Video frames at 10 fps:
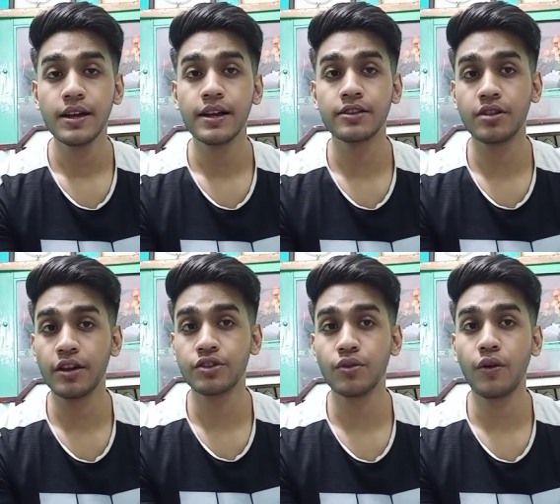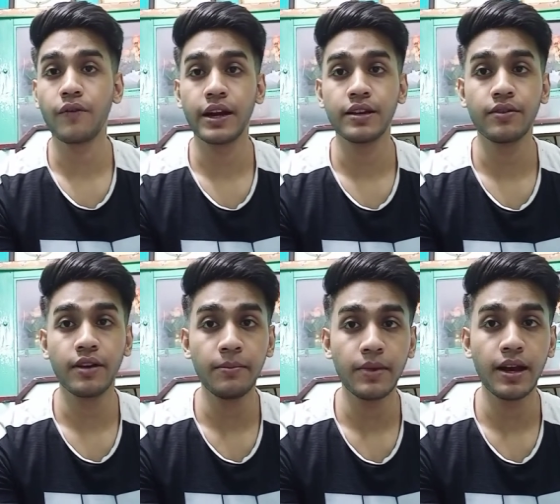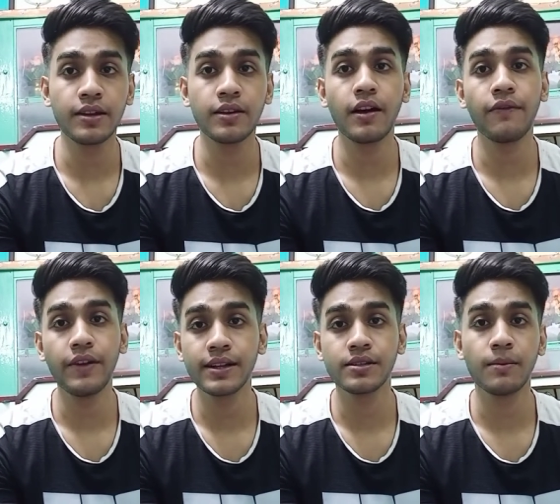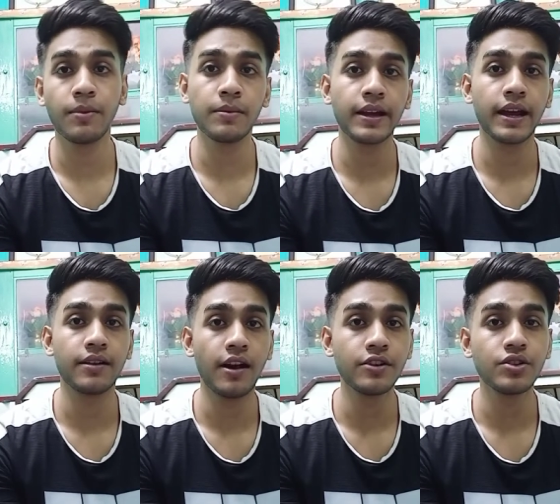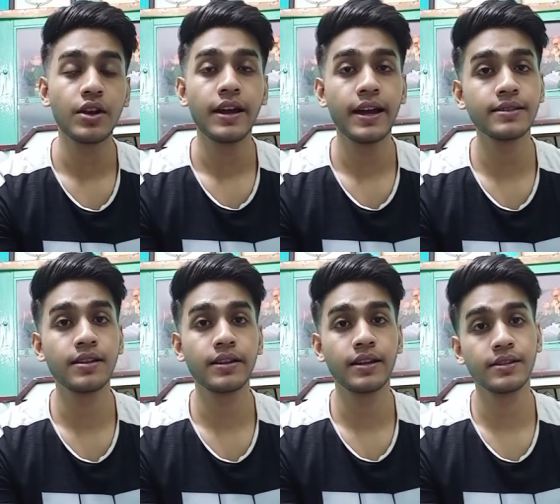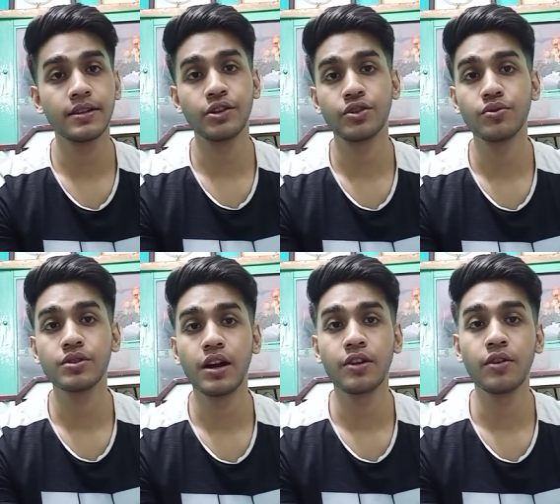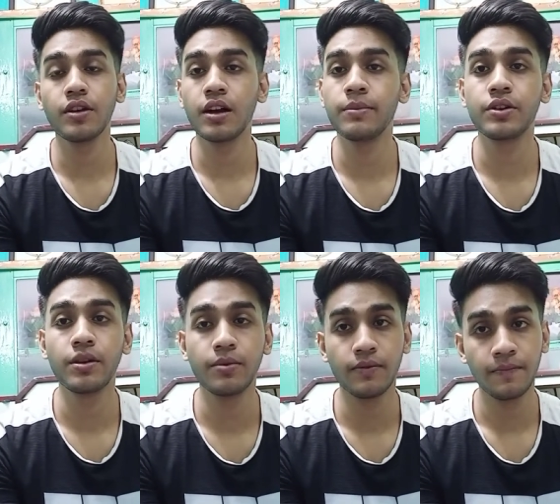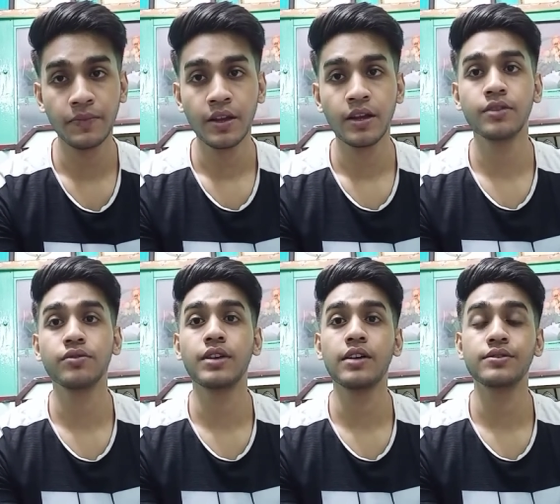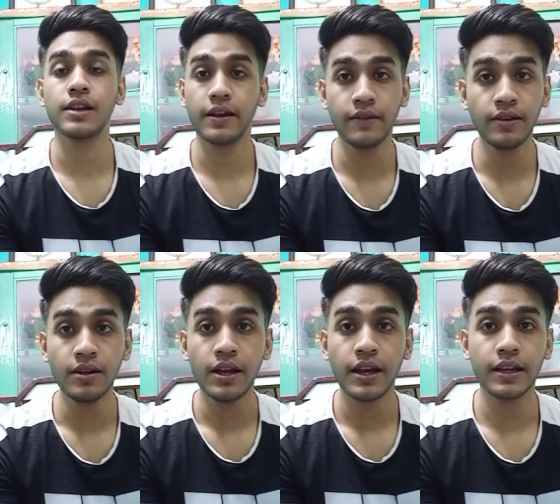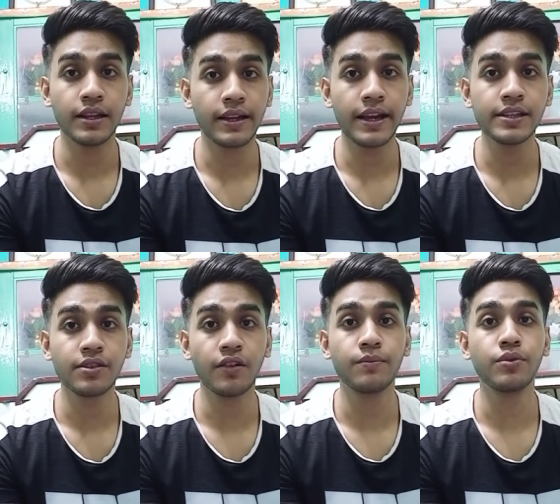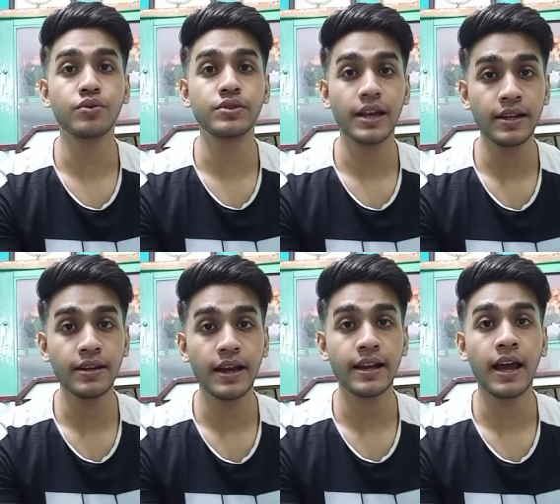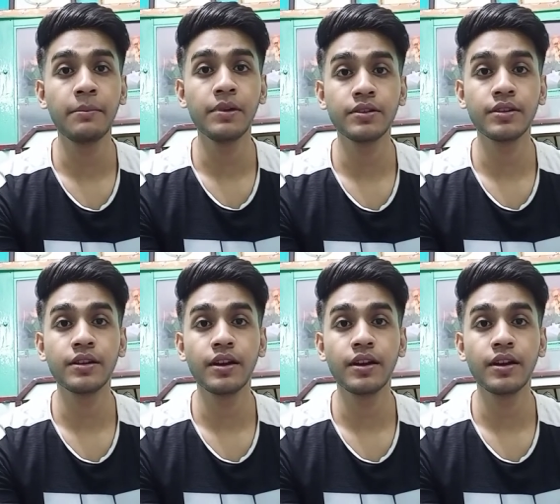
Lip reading: is the issue of right and rem and it affects the public at large, hence the tenancy issues are not arbitrable. In 2011, in the case of Booz Allen and Hamilton